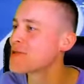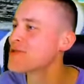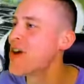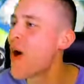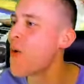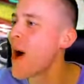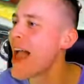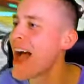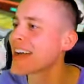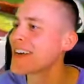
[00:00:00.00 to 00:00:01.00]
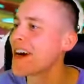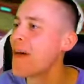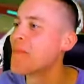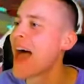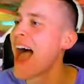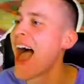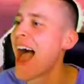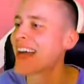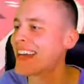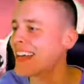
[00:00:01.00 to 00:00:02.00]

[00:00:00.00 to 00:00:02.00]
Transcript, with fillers: There's no way I can come back.